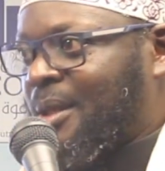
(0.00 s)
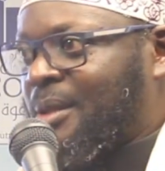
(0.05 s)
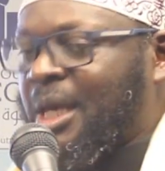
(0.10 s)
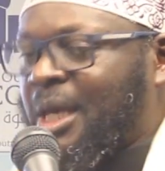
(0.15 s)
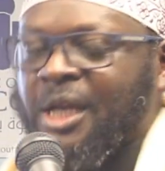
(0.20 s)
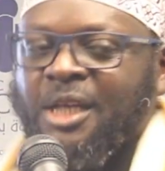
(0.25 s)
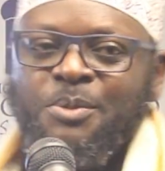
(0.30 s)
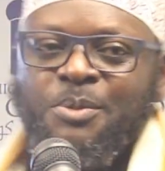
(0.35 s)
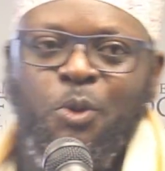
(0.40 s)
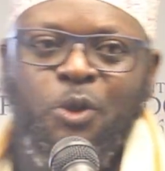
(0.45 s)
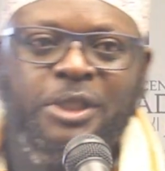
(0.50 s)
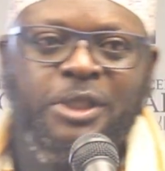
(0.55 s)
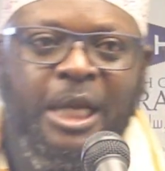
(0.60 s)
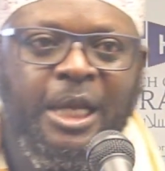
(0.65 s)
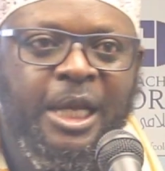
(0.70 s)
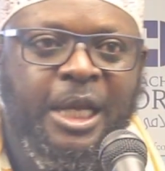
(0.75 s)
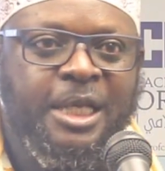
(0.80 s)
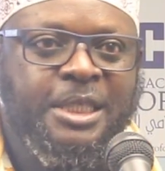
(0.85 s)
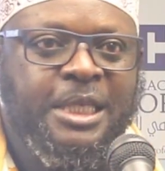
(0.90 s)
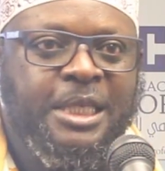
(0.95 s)
That is Musa
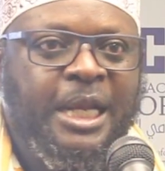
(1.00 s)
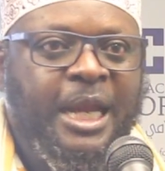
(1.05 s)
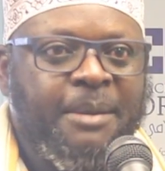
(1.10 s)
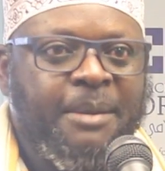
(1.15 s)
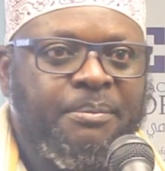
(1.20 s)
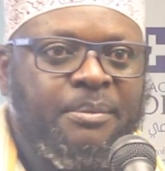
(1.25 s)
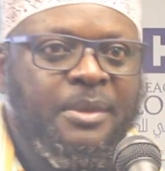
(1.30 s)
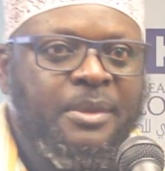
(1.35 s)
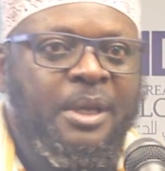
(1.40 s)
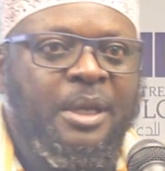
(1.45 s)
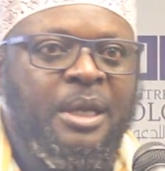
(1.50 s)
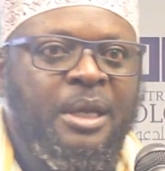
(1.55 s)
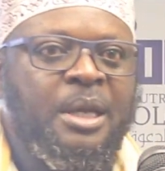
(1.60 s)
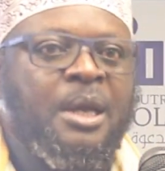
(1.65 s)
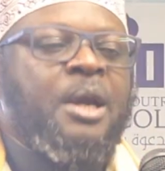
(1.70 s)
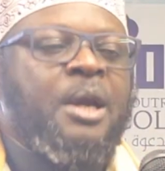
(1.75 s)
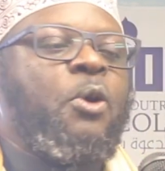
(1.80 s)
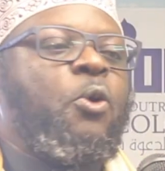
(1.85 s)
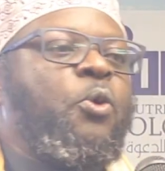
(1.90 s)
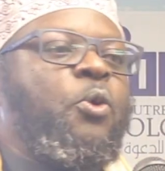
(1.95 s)
alayhi salam.
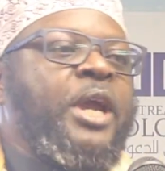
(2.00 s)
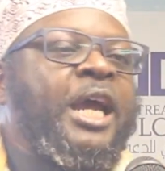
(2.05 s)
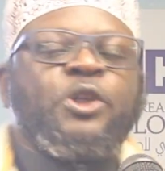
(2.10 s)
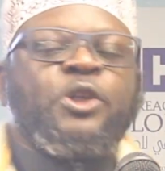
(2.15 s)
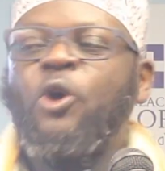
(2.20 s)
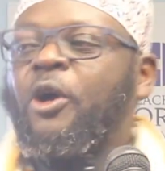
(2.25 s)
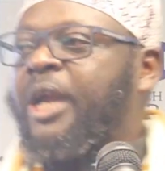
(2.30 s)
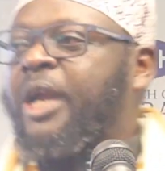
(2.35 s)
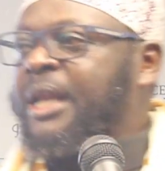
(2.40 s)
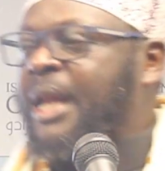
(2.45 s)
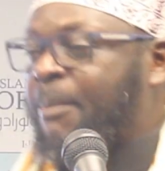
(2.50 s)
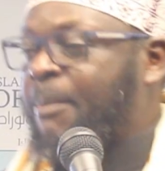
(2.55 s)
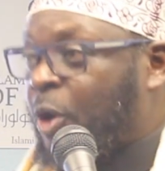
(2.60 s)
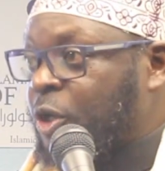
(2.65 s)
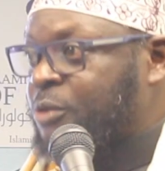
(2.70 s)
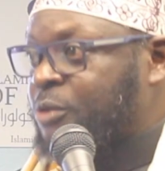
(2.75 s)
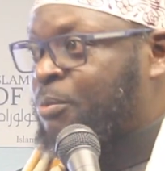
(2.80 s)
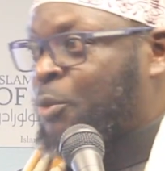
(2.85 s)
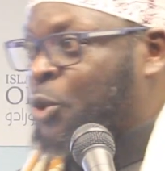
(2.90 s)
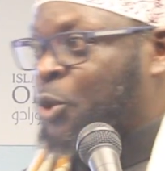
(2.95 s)
We are talking
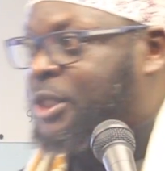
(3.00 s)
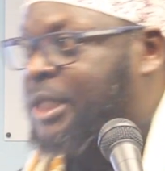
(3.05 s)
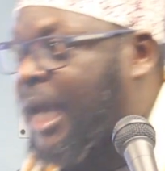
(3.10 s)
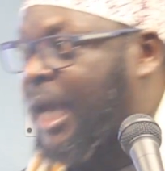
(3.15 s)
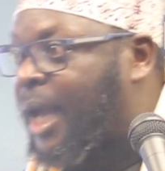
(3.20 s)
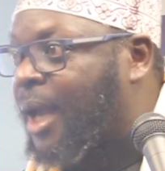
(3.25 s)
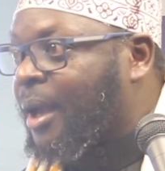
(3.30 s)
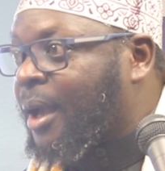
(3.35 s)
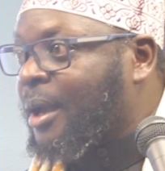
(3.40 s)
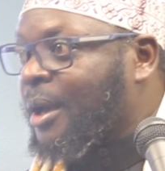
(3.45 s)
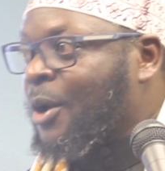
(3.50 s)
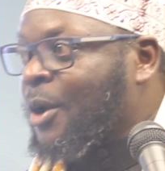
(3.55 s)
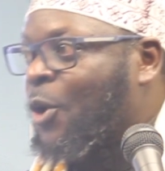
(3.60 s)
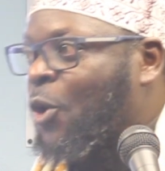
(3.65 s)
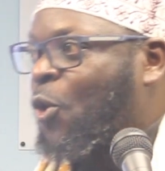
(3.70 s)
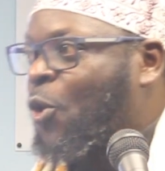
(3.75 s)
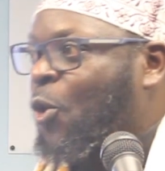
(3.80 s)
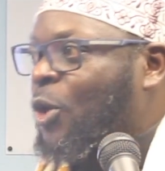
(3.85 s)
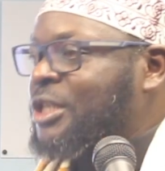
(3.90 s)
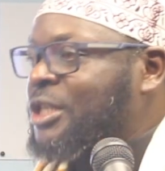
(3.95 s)
about Musa
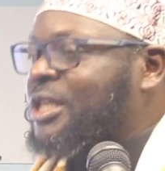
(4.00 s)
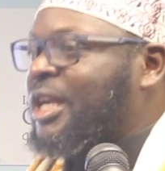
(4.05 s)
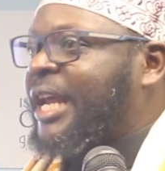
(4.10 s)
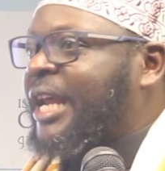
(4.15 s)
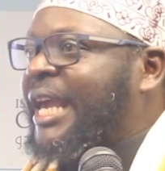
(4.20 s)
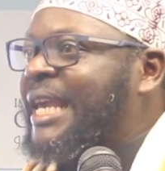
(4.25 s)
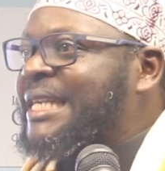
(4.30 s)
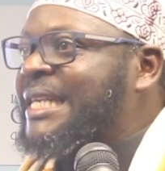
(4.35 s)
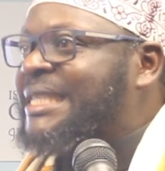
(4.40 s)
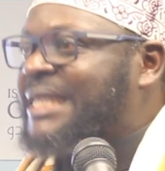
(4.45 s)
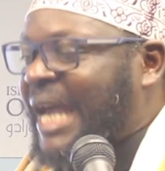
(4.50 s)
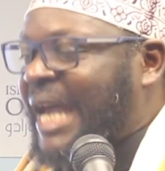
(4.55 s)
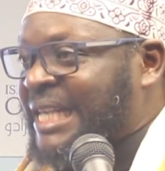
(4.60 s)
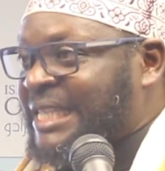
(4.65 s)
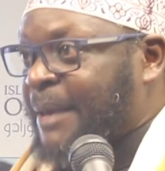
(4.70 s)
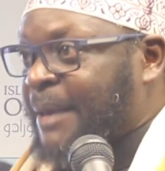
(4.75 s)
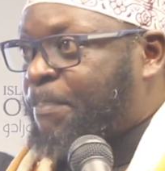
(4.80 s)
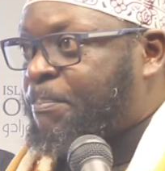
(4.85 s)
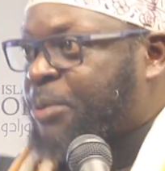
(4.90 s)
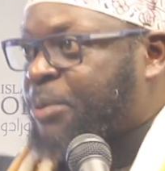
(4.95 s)
who was raised
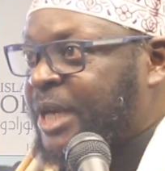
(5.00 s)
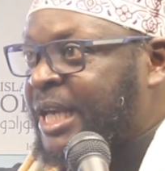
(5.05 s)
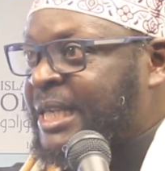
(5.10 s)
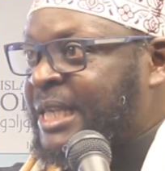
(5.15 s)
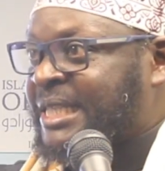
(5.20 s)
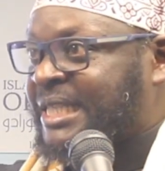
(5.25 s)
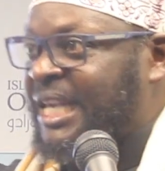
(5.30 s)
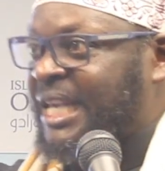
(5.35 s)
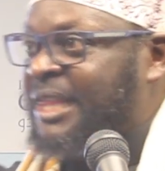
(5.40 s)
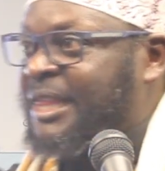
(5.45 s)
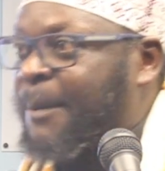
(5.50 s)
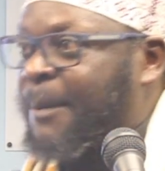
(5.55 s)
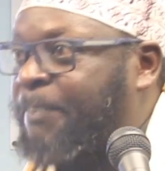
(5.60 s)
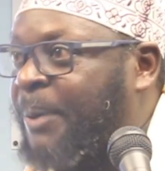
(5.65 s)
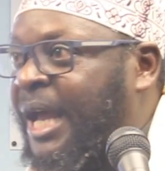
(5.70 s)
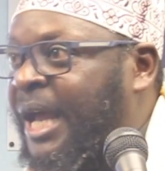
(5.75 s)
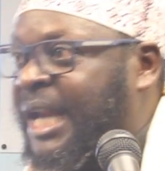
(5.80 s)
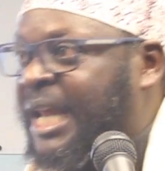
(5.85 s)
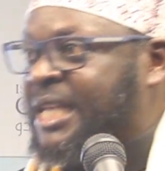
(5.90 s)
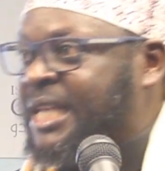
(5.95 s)
as a prince in the
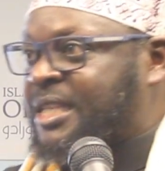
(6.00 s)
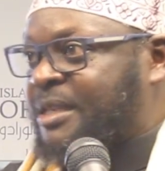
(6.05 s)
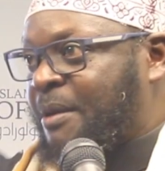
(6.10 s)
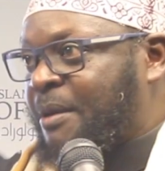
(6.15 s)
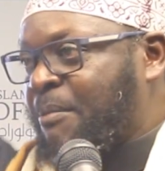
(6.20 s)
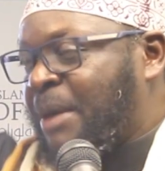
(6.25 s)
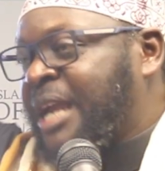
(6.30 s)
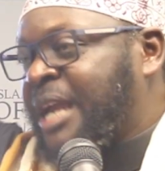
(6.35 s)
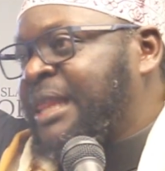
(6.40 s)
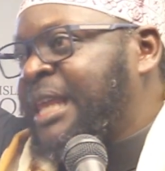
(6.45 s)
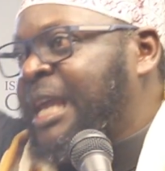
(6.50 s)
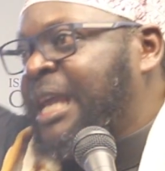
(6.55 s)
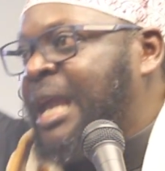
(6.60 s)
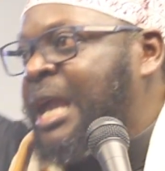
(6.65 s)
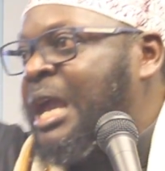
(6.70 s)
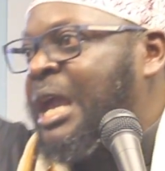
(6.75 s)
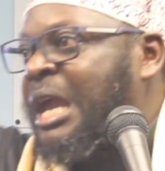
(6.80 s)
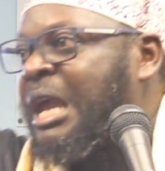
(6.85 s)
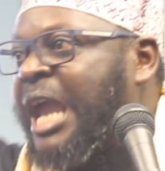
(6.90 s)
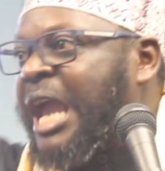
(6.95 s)
palace by the
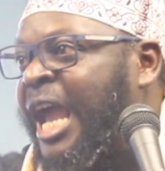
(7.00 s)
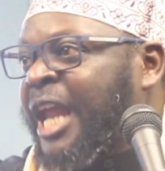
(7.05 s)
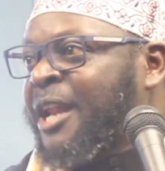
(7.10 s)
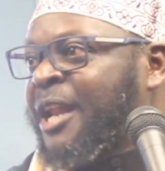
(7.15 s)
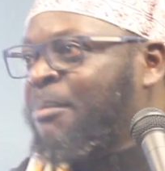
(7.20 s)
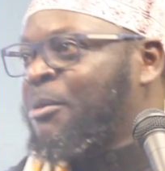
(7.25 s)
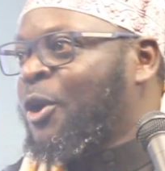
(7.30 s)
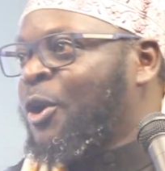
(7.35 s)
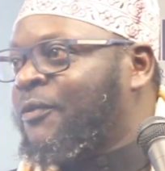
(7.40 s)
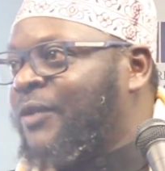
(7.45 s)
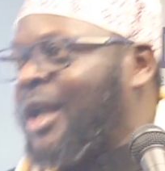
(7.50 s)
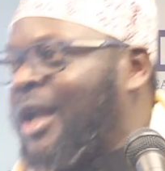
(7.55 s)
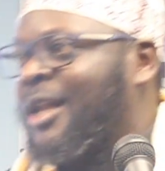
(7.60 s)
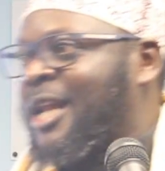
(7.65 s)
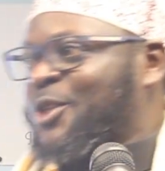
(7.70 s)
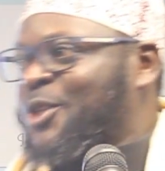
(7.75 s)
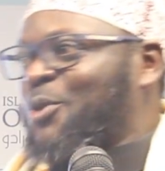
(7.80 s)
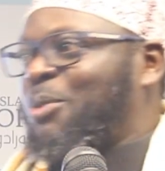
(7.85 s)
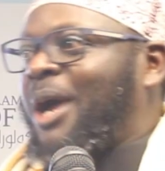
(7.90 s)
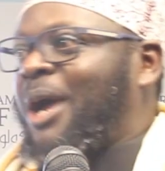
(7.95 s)
enemy of
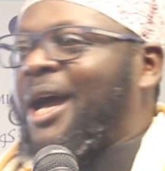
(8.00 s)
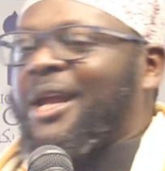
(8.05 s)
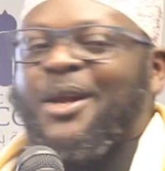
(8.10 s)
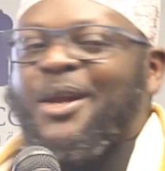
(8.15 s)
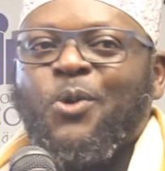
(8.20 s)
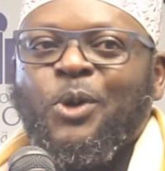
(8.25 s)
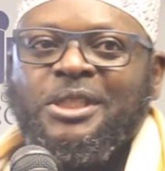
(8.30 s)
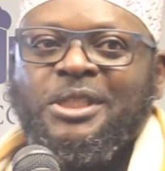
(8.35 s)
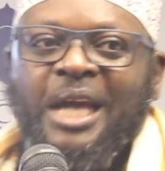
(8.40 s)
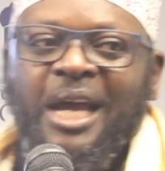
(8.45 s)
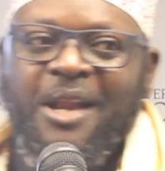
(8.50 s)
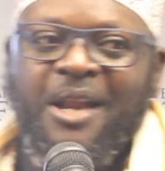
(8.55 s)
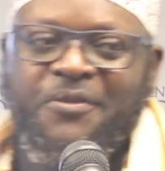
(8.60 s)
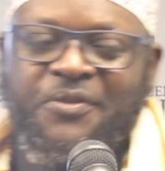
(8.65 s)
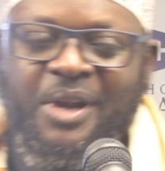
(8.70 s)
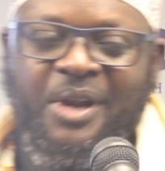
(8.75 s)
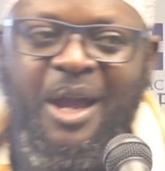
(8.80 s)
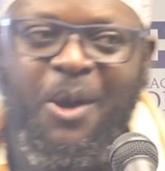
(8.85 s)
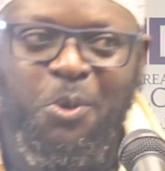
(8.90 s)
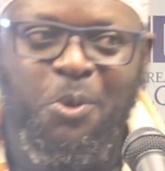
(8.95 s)
Allah subhanahu wa ta'ala
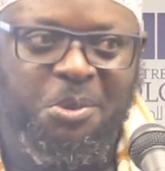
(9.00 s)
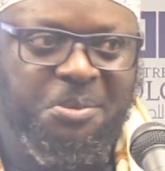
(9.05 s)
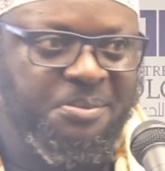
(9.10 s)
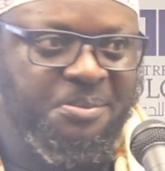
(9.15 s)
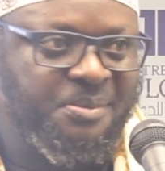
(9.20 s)
Fir'aun.